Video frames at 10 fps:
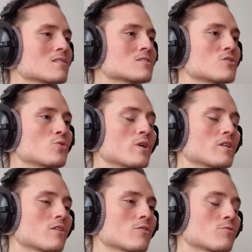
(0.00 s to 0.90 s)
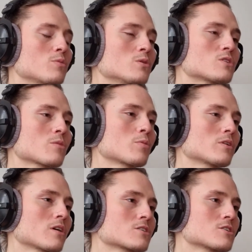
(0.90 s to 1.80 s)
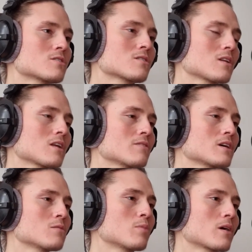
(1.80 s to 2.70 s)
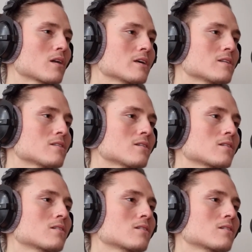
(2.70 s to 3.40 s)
student of music production living in Berlin,